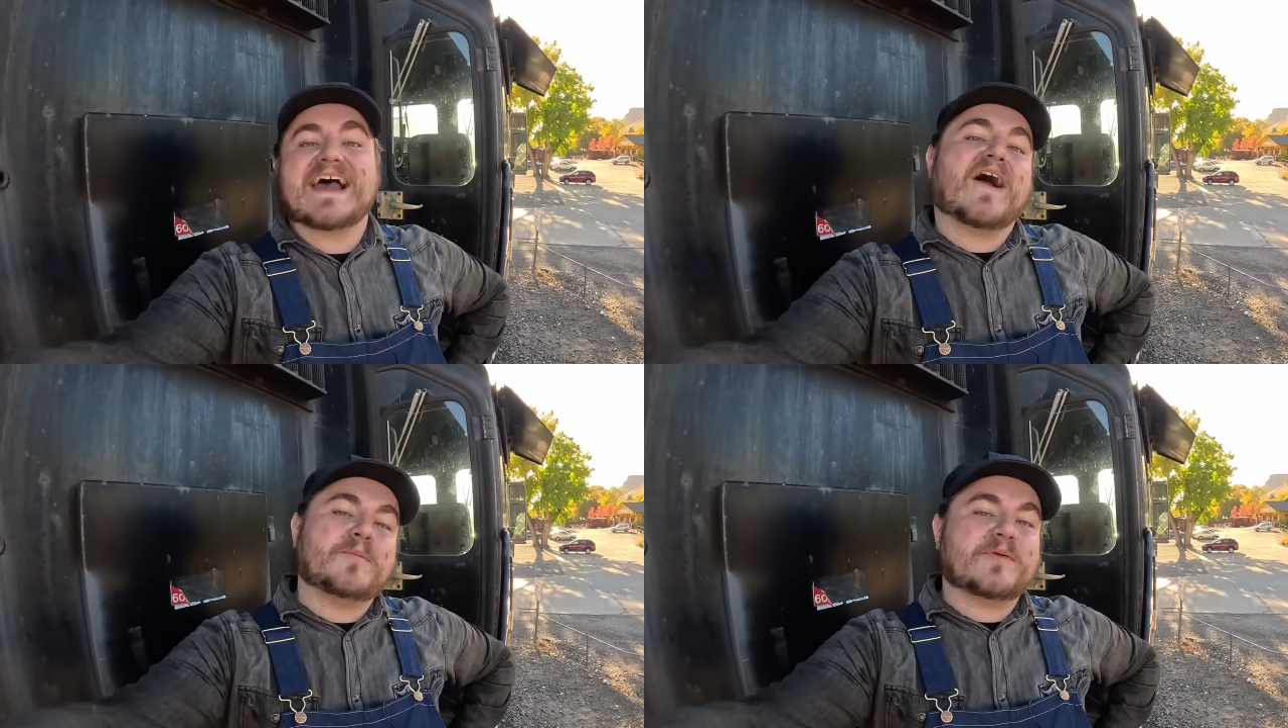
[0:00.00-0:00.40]

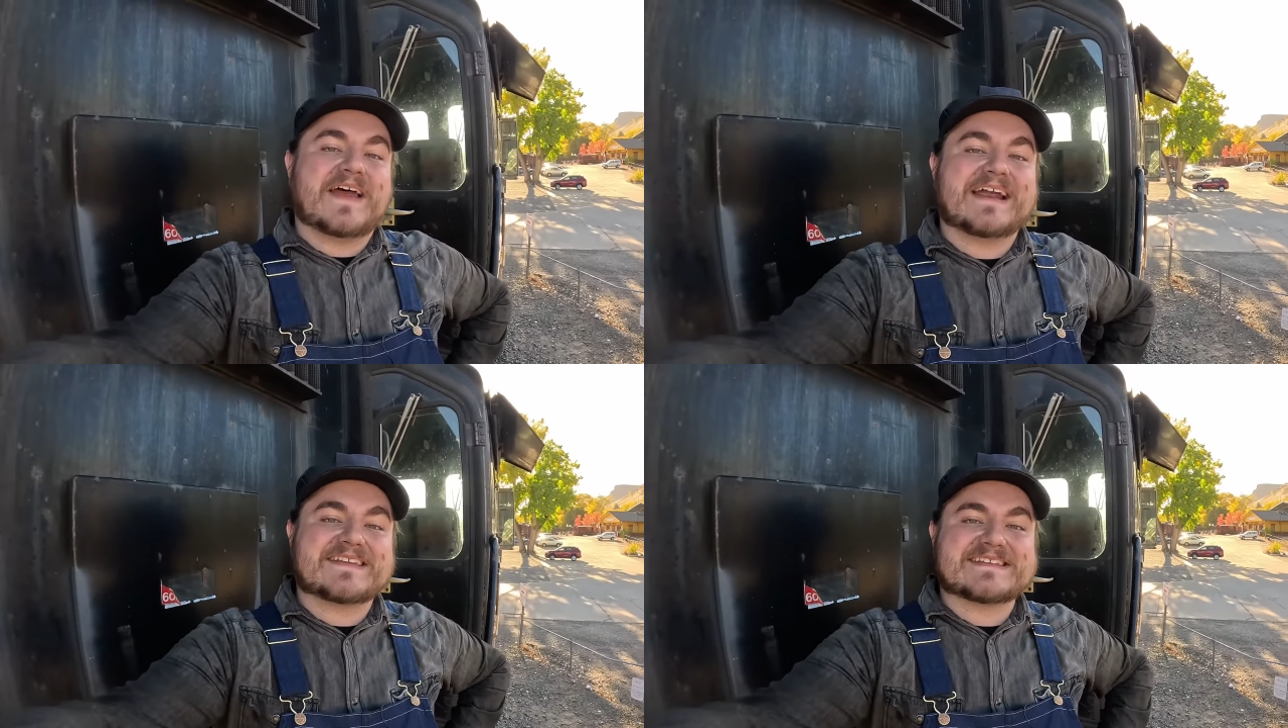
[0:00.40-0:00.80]
I hope you
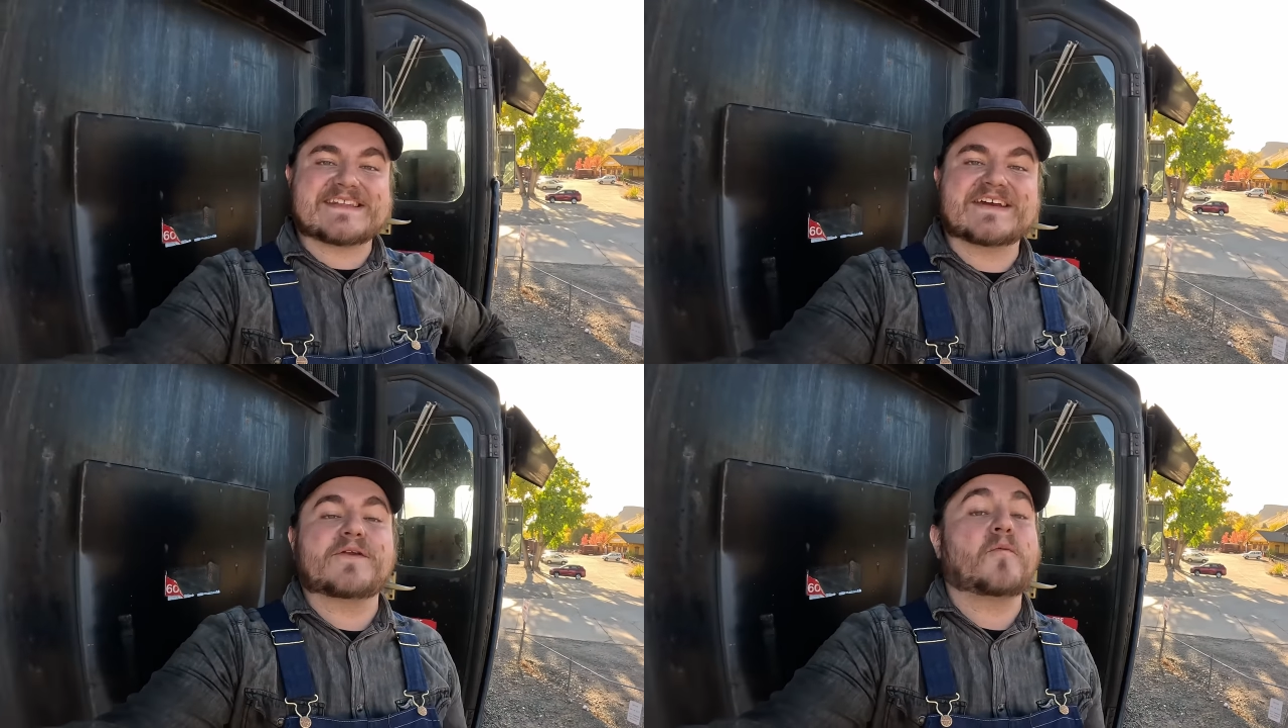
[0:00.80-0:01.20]
liked this
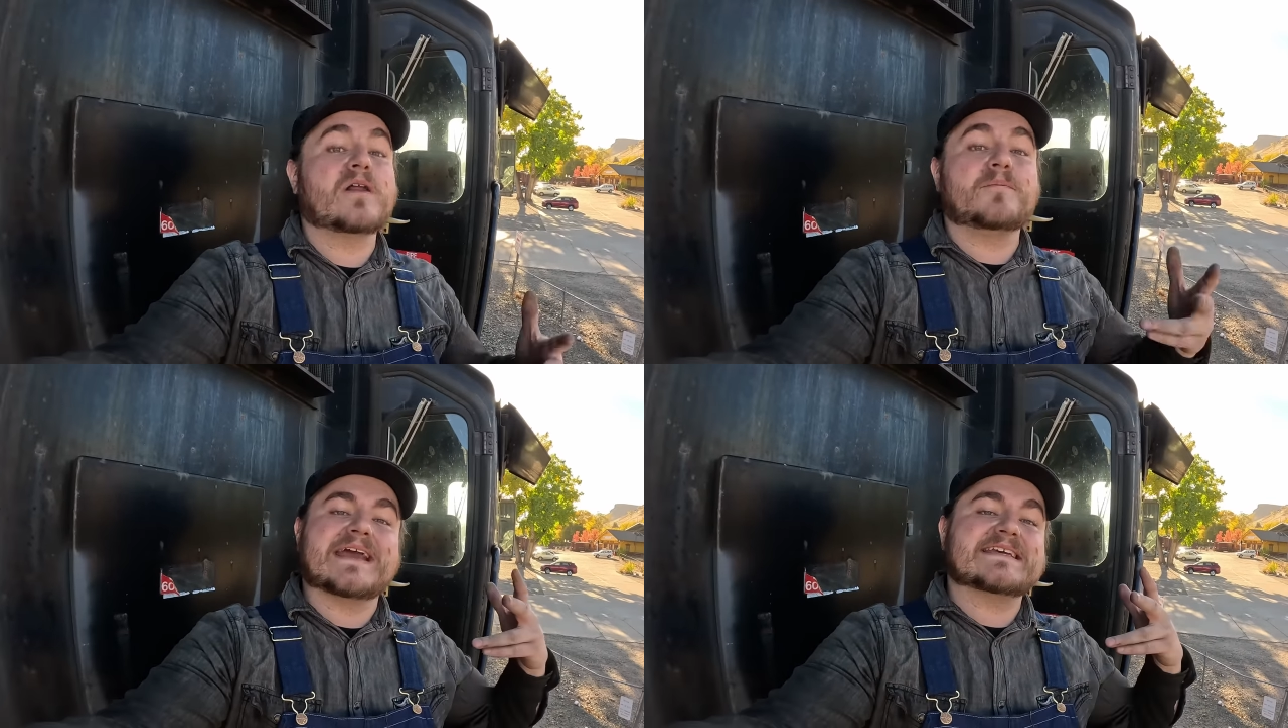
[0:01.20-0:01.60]
look at
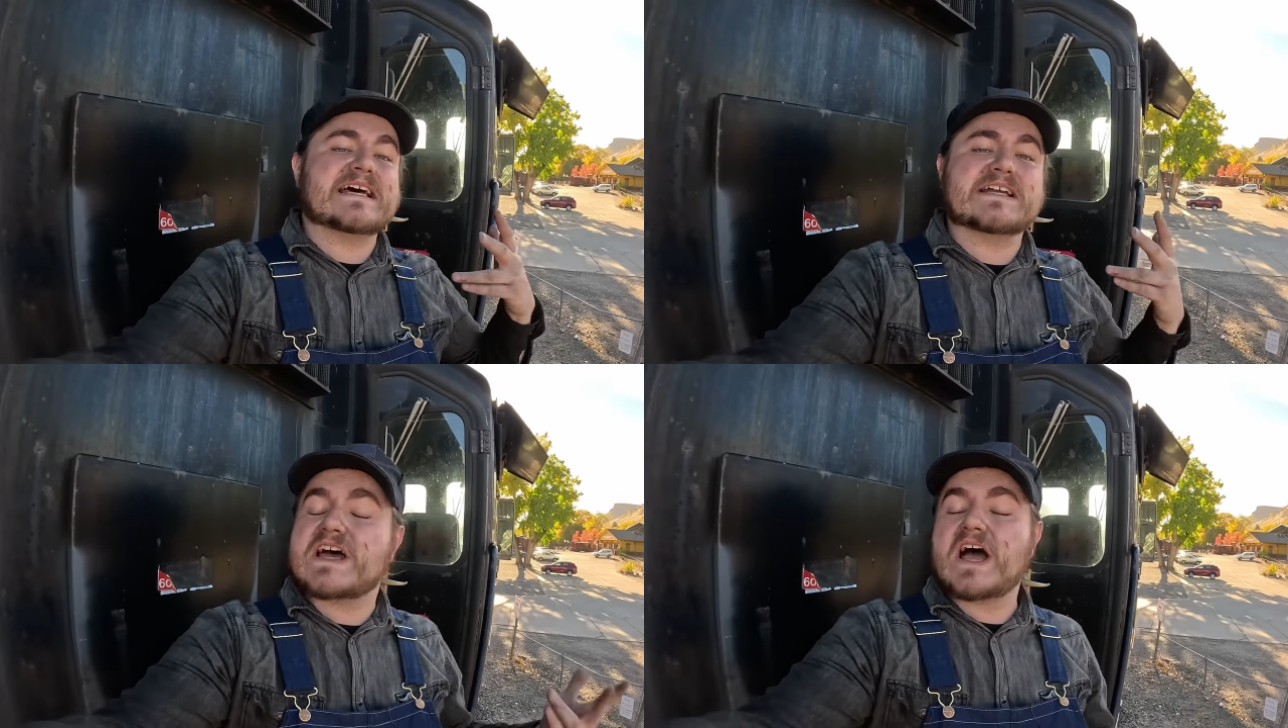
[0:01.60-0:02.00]
what makes
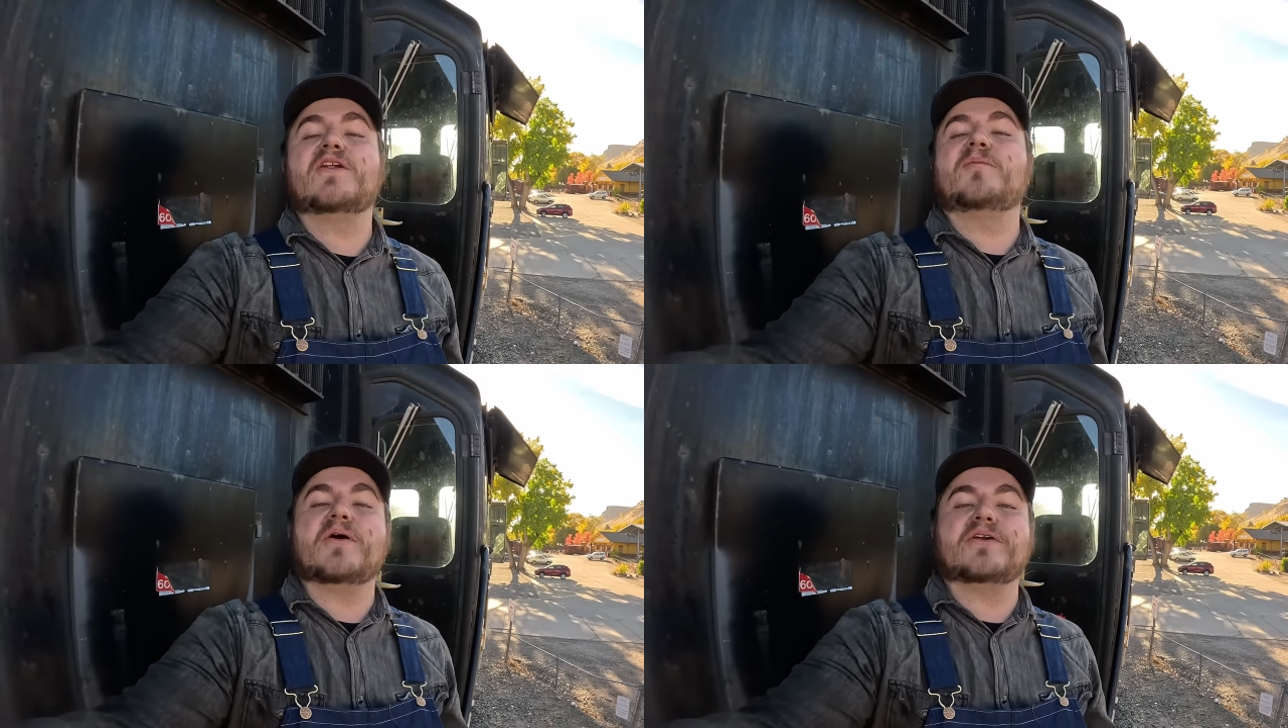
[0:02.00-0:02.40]
a
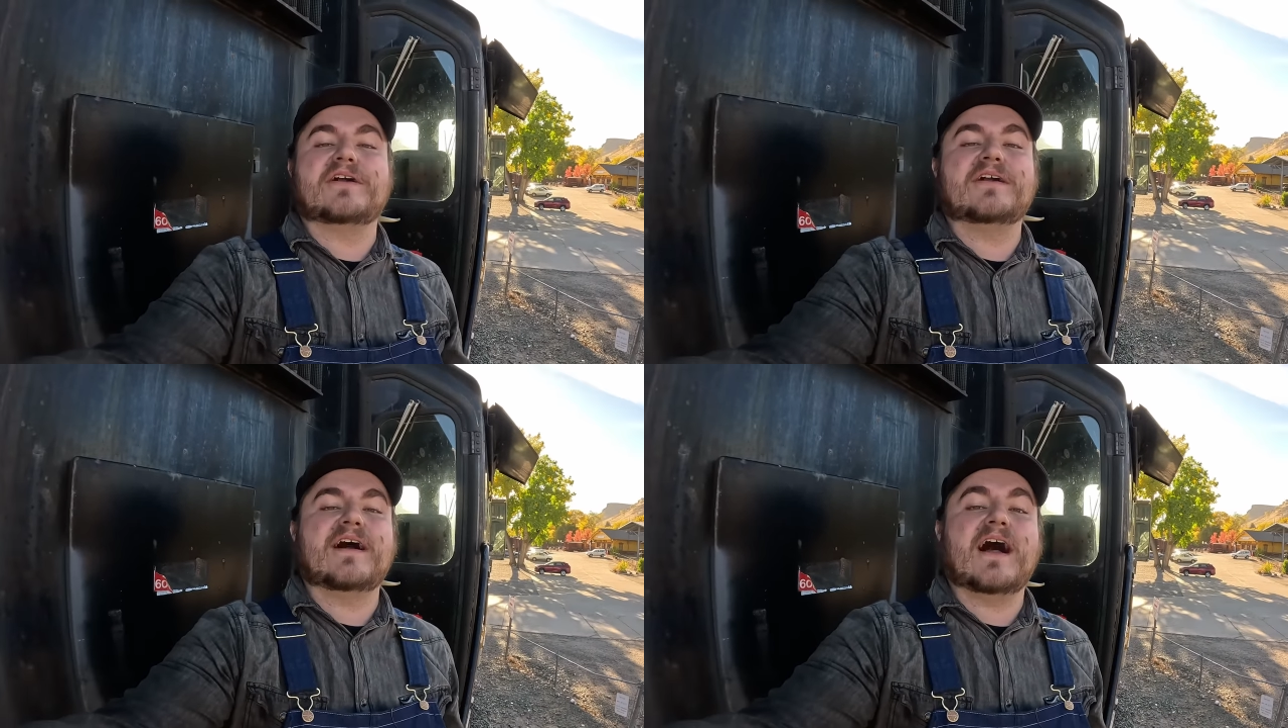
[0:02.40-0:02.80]
tunnel motor